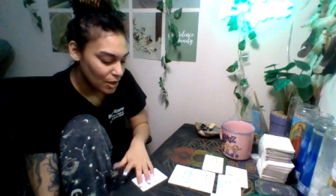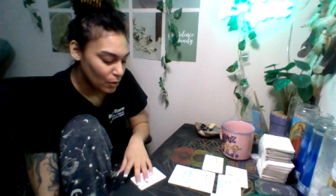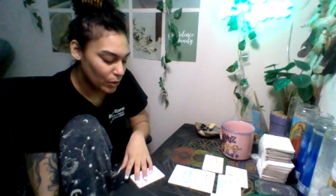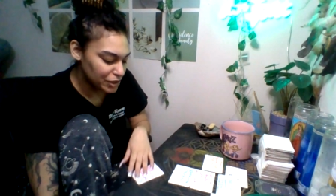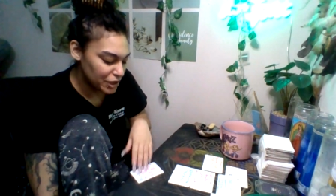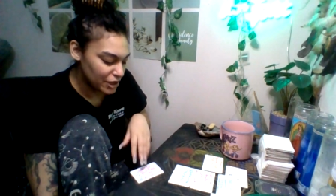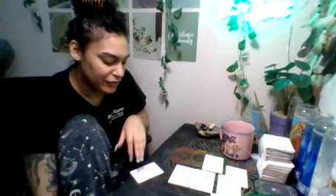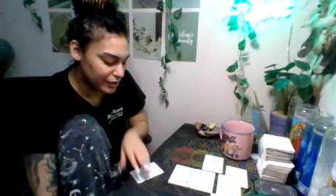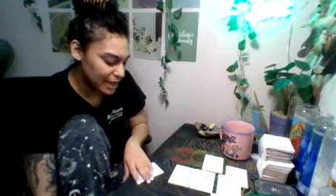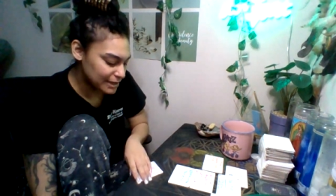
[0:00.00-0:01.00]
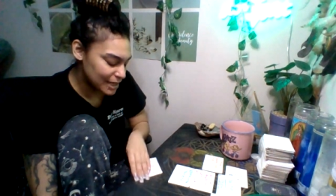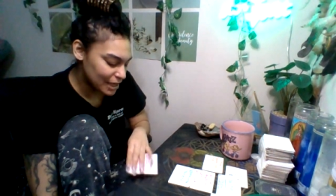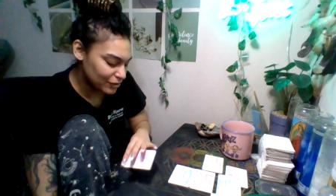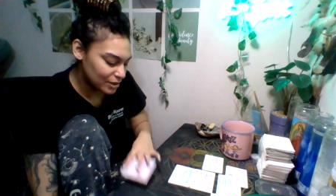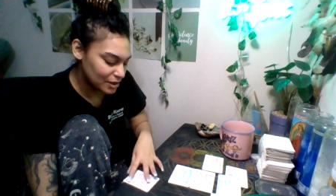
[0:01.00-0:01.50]
When your third eye
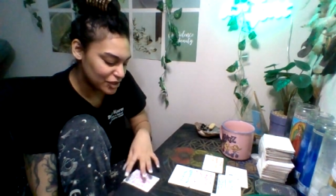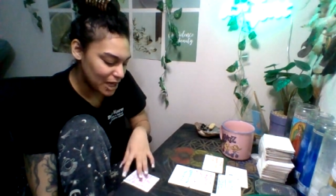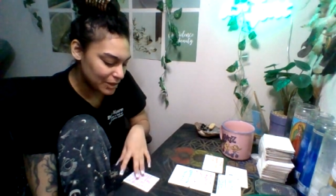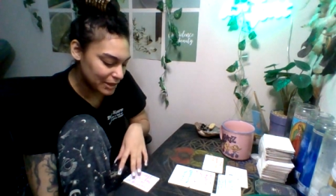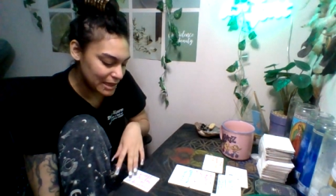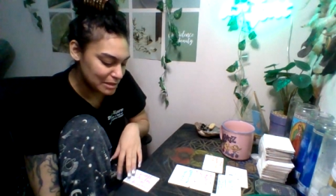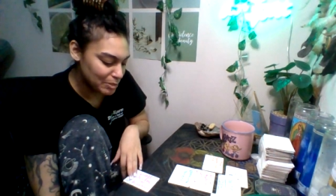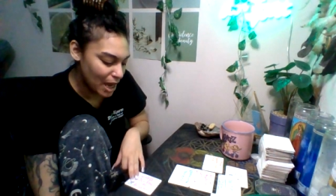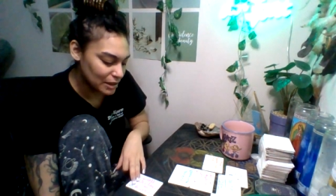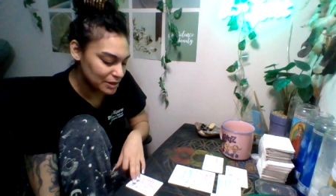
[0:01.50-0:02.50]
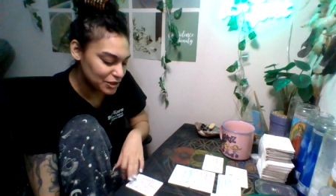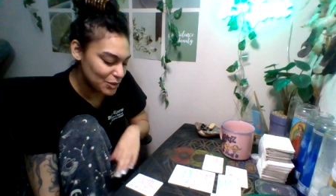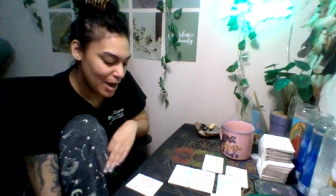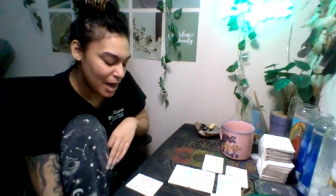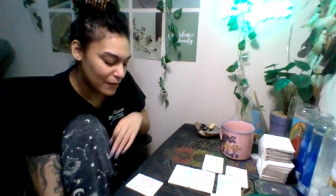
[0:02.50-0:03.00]
chakra is balanced, you
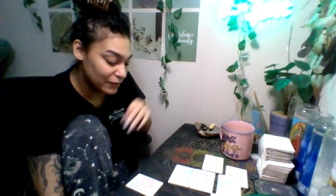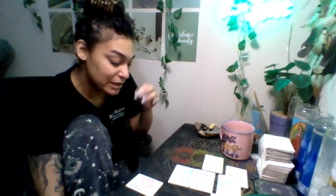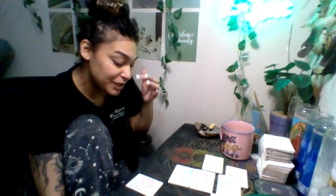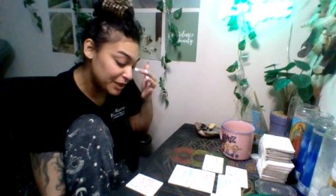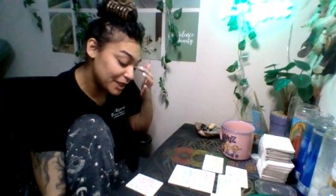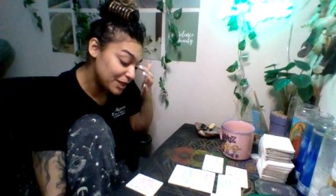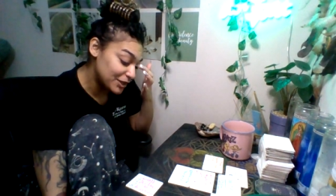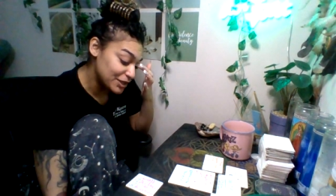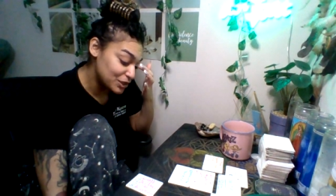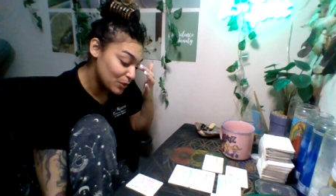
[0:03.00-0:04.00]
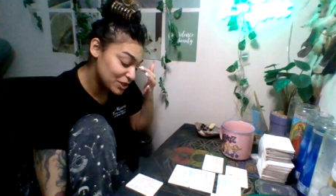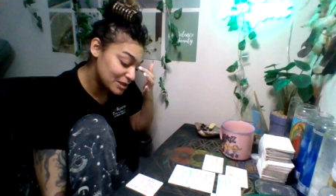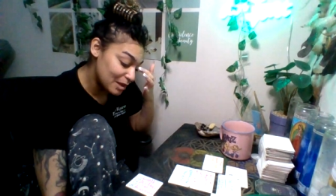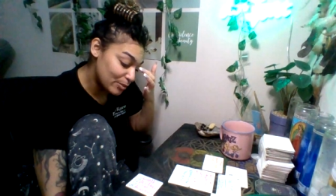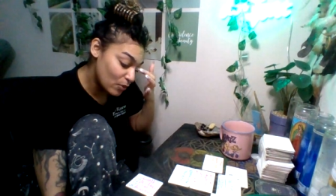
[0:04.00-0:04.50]
have clarity, your intuition's
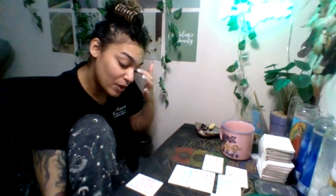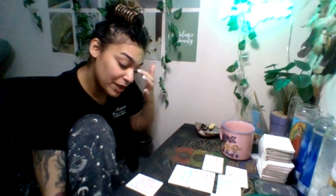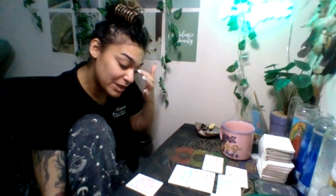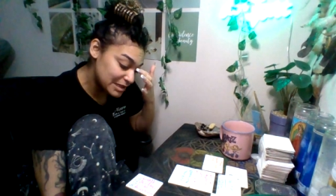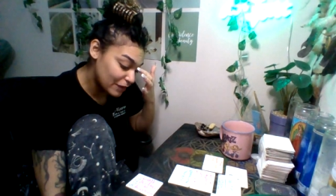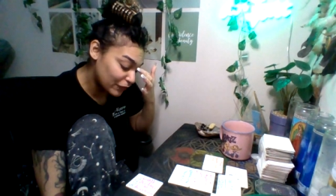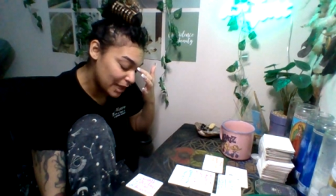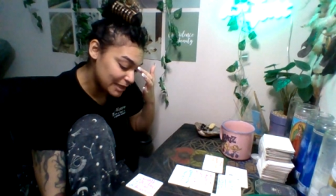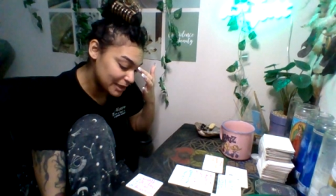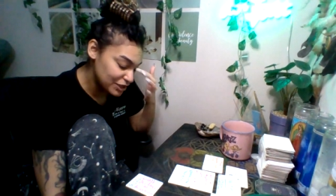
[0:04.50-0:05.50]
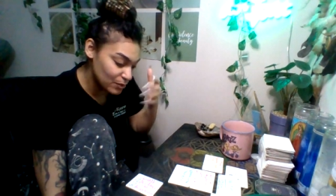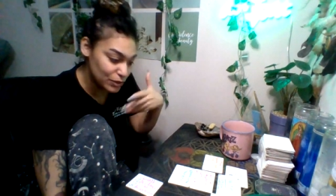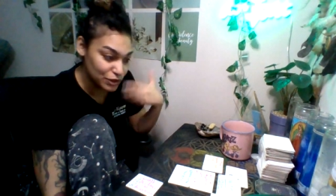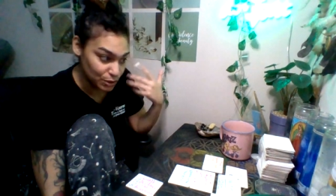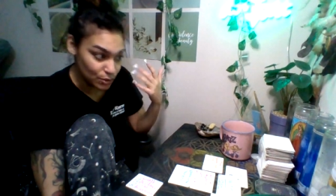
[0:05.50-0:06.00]
on point, self-realization,
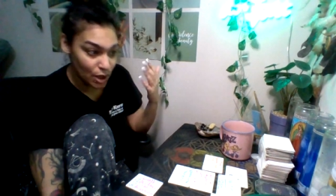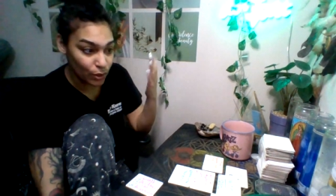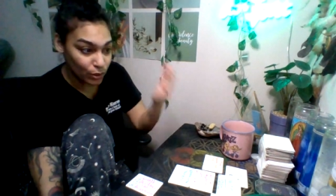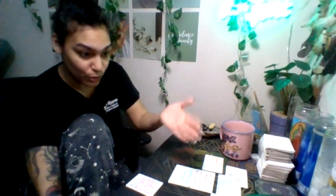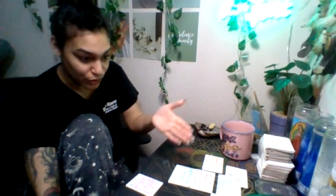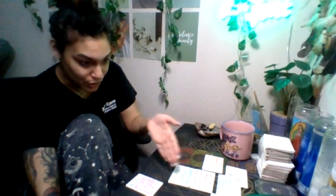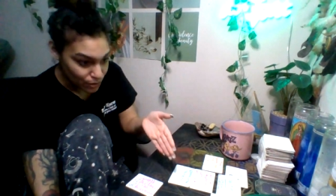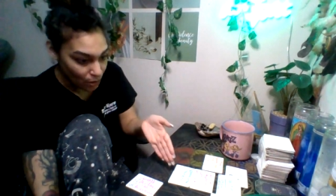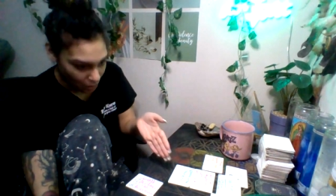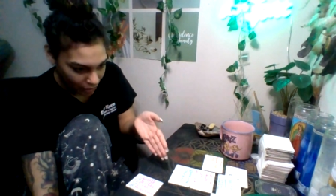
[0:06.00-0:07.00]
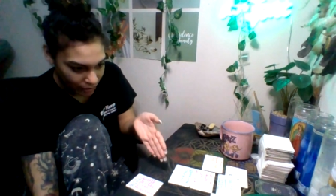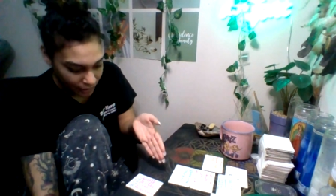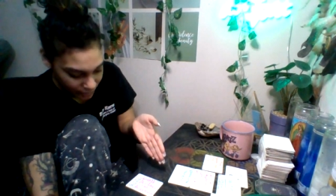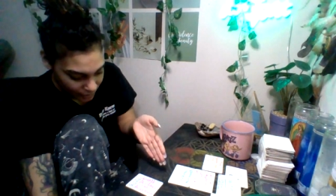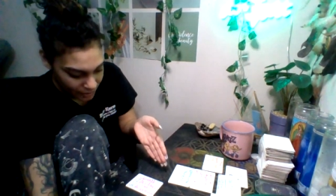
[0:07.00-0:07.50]
which you know who you
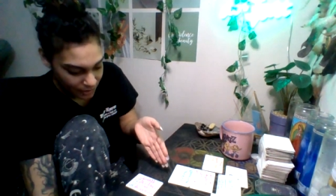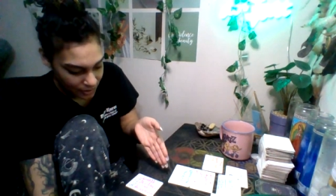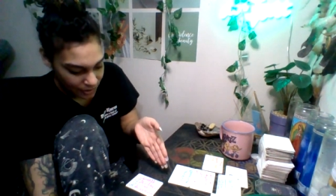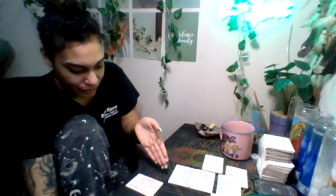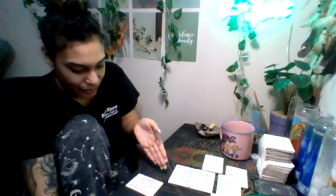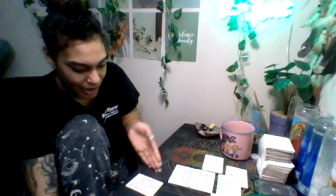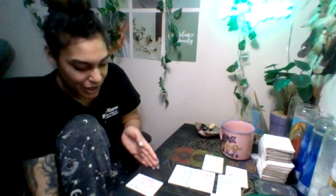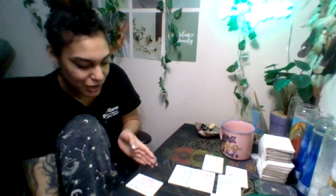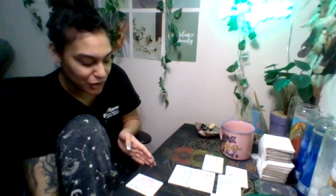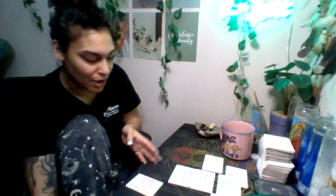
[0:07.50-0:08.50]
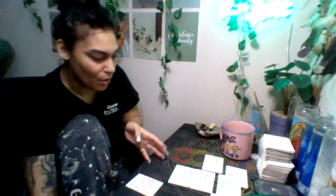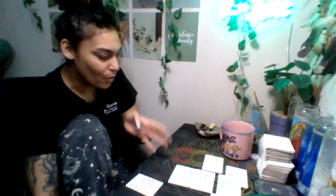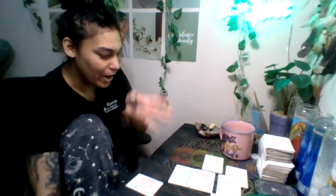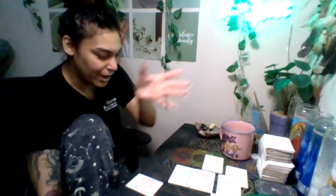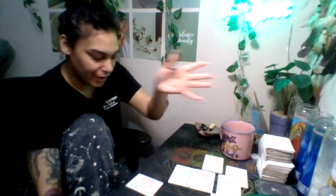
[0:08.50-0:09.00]
are, right? You're
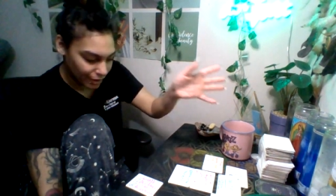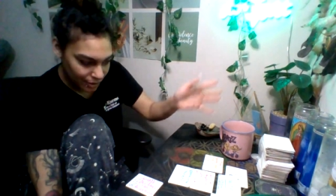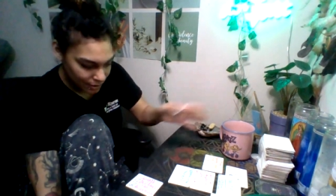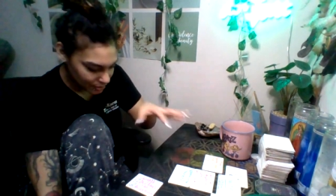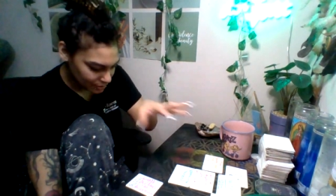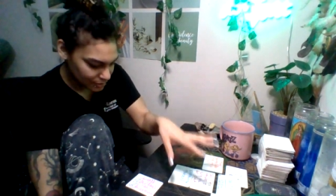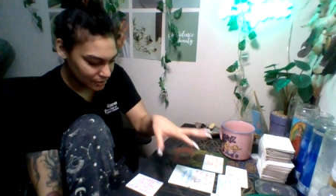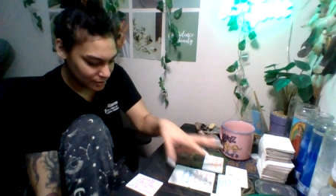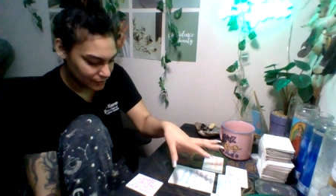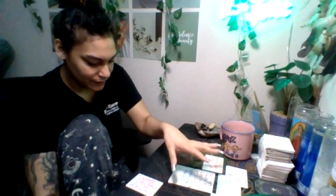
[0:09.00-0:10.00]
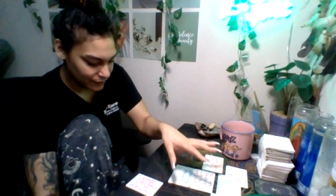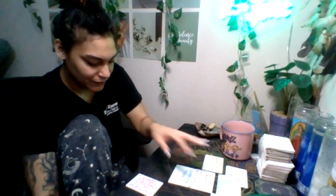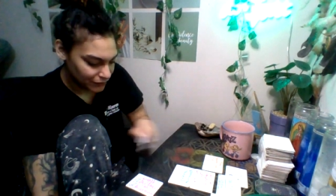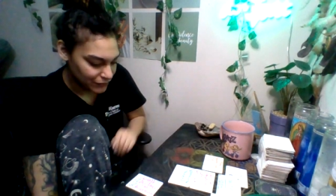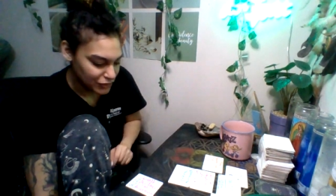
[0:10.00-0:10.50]
aware.
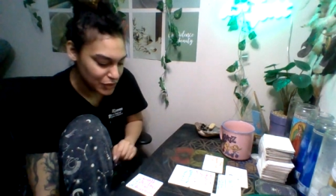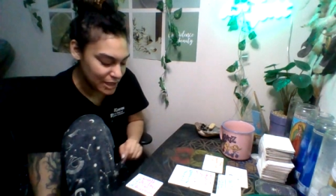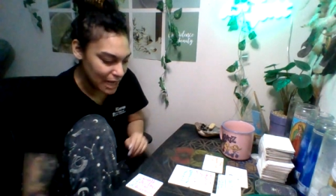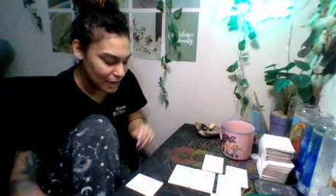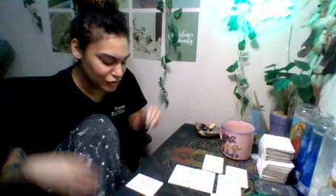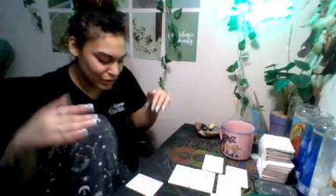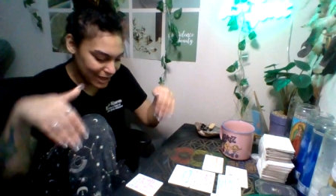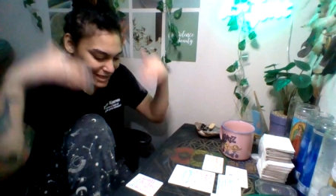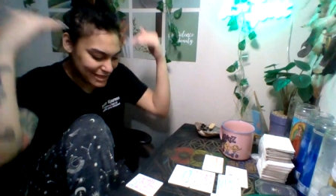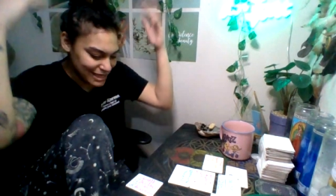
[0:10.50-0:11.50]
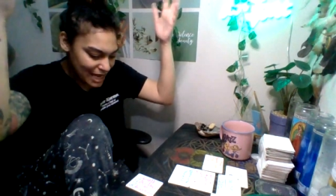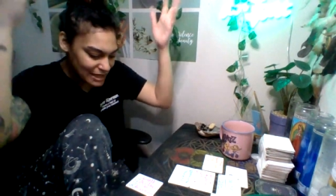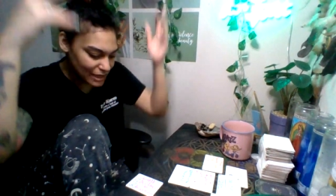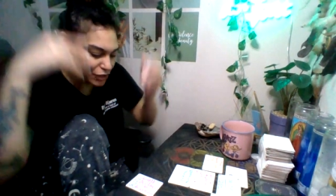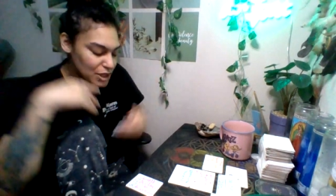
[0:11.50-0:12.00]
You can
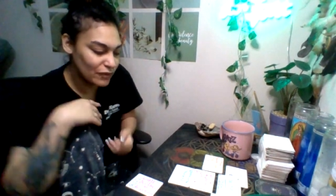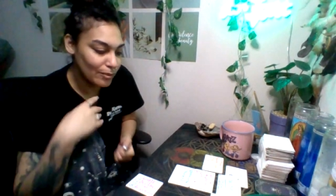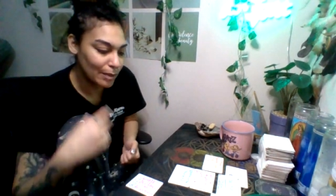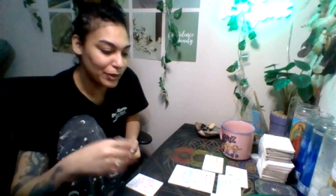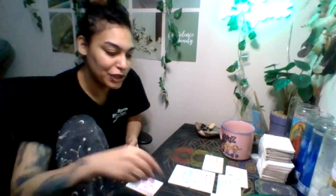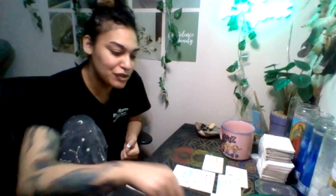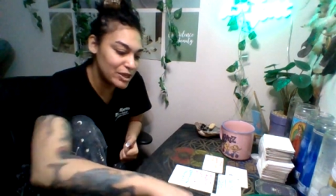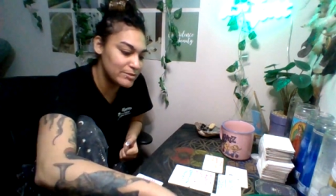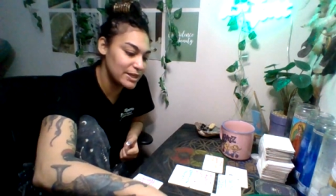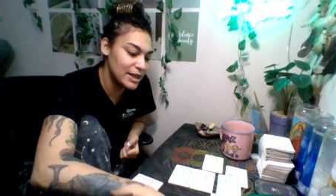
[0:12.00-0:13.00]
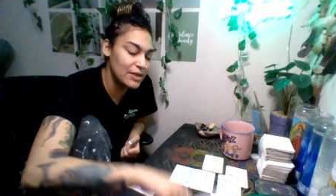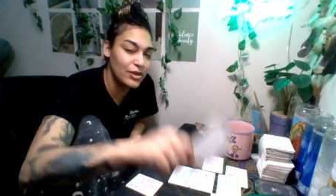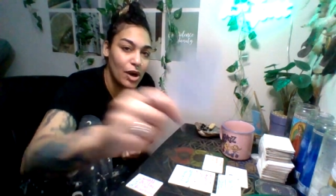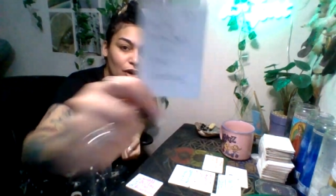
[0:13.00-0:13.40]
transcend, and you can remember your dreams. Again, there are